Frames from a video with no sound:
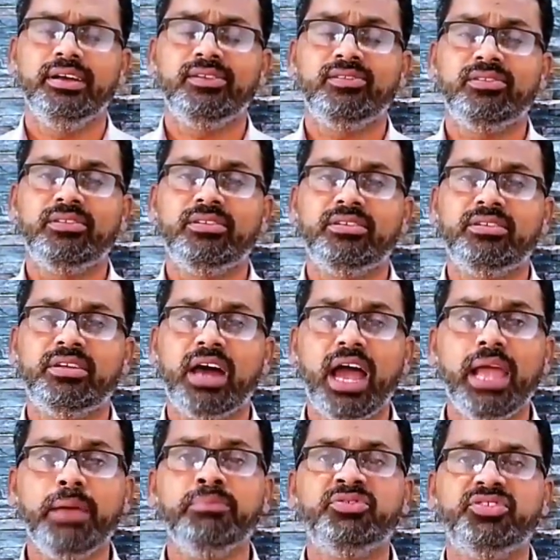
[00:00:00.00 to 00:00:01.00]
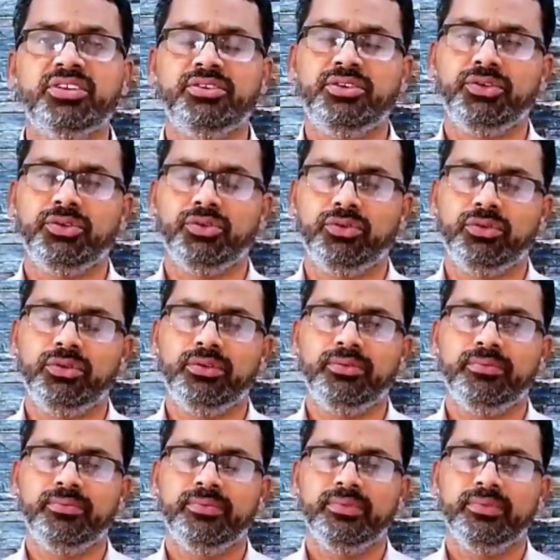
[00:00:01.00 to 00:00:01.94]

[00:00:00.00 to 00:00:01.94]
a time schedule